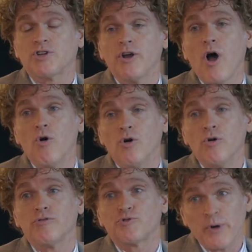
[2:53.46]
to know
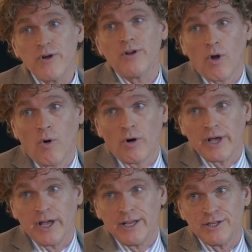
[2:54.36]
who the Spirit Lord
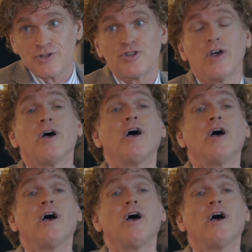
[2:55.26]
is,